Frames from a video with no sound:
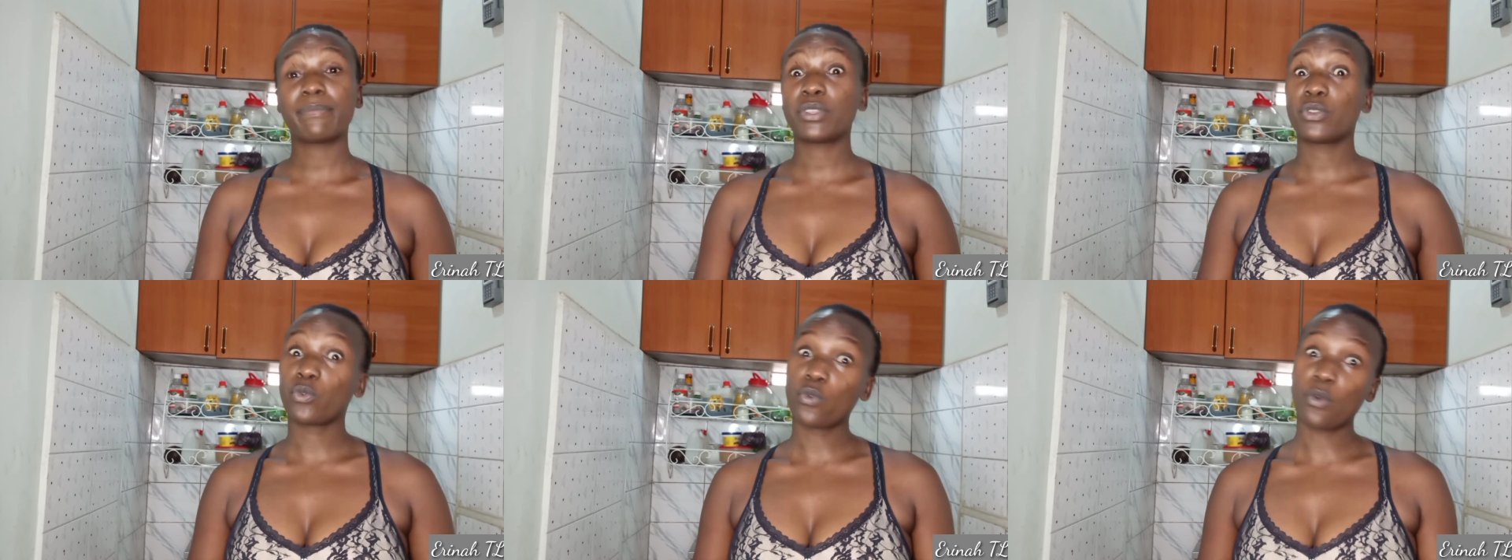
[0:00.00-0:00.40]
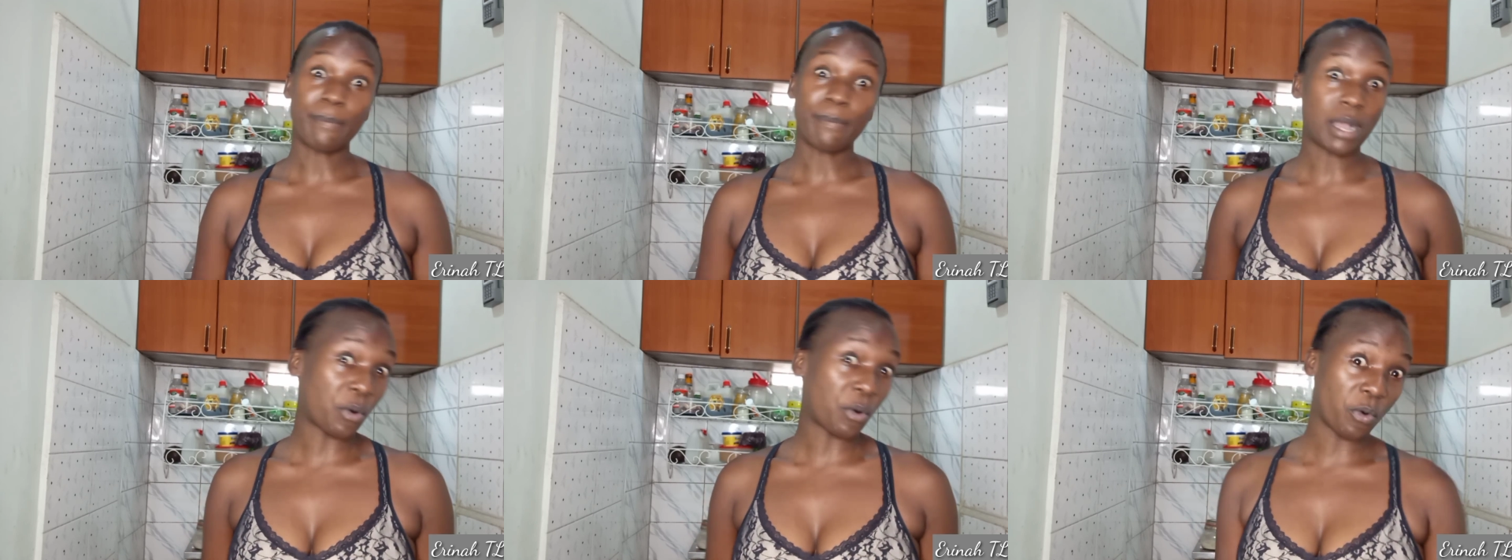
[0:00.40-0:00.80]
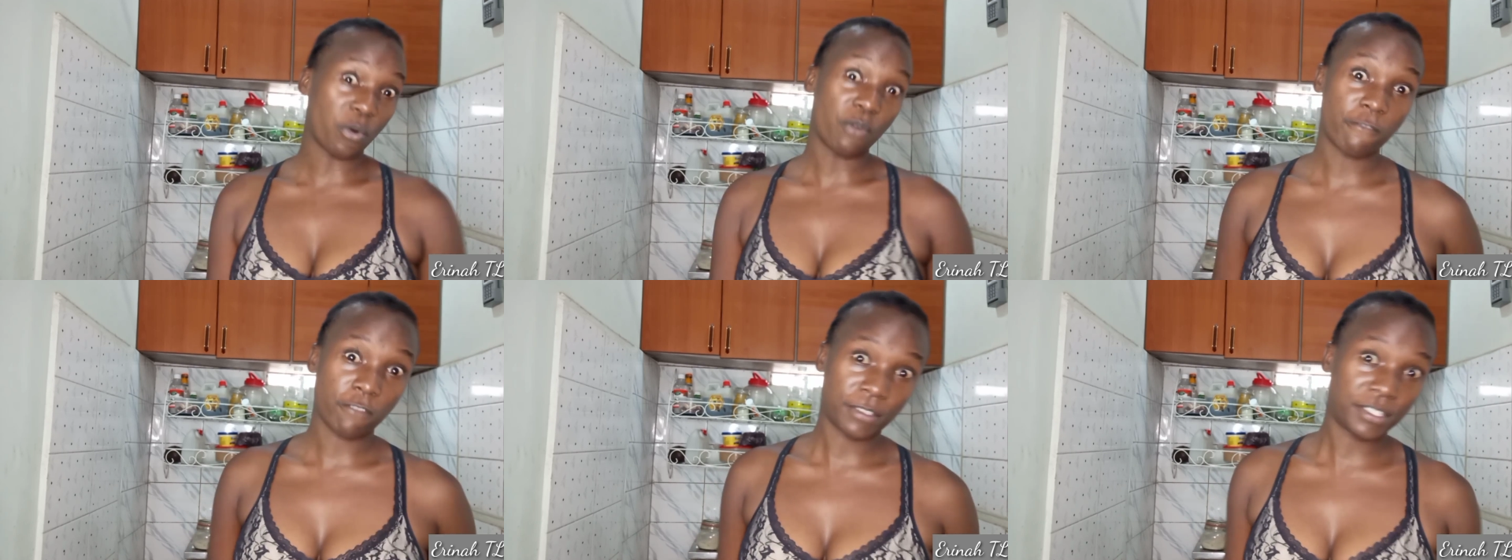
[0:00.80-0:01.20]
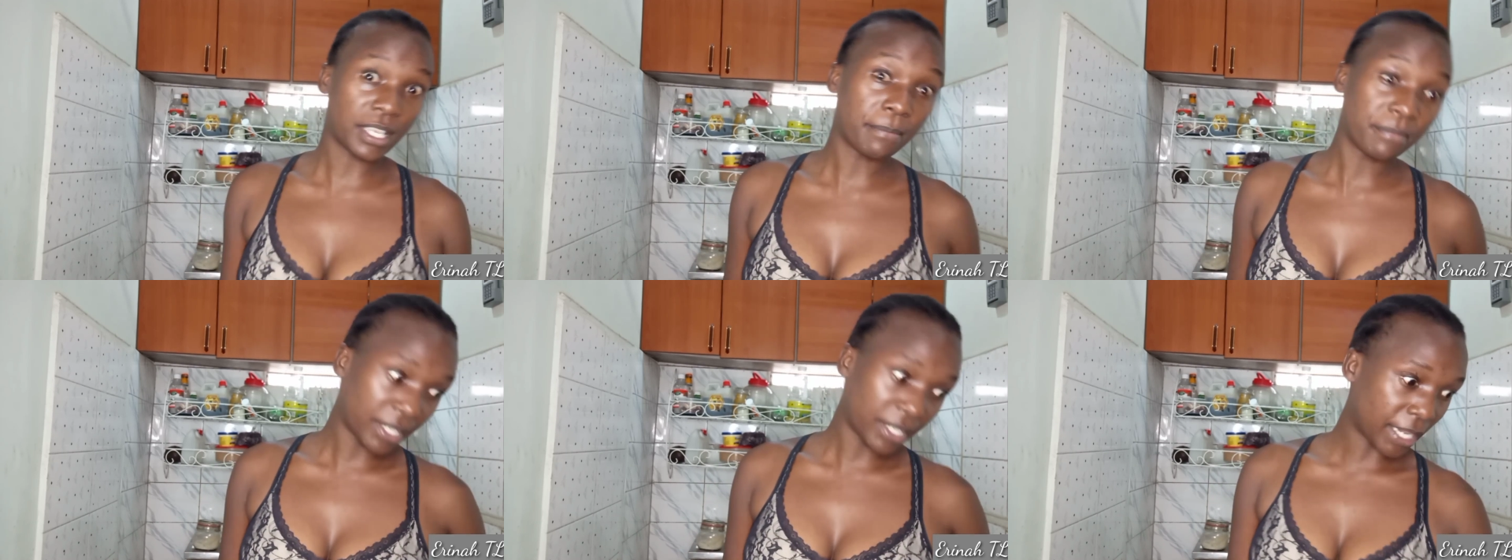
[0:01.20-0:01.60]
Maybe you go back home for
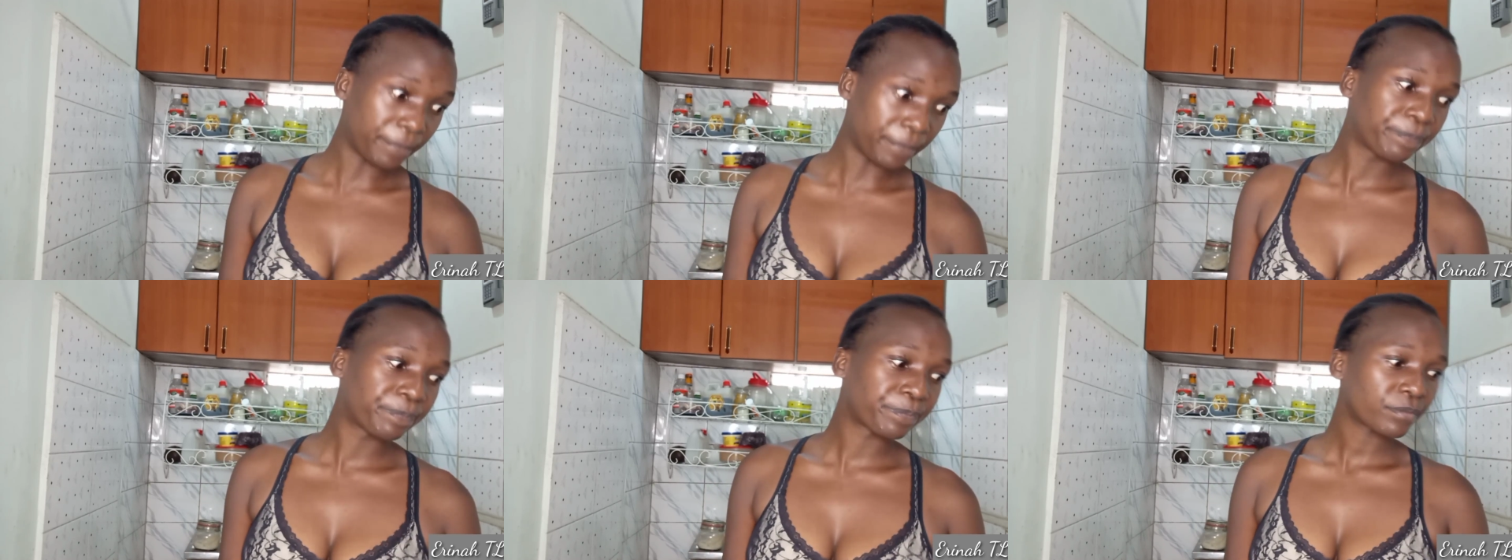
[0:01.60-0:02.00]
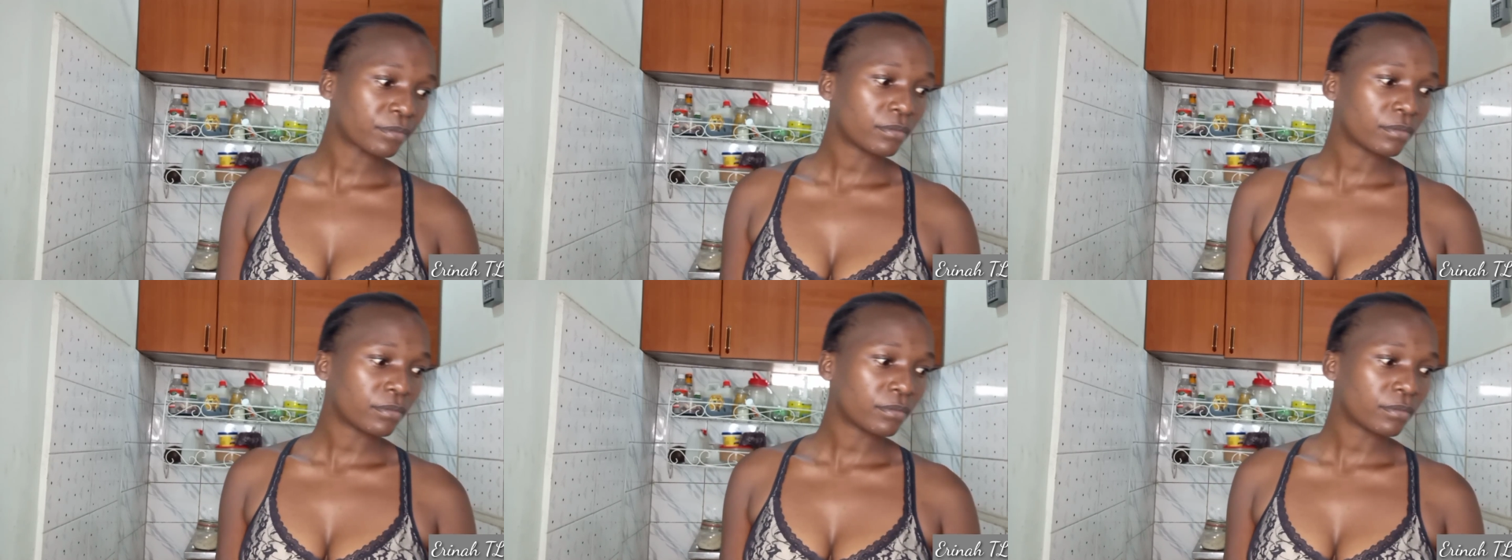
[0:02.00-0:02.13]
some time.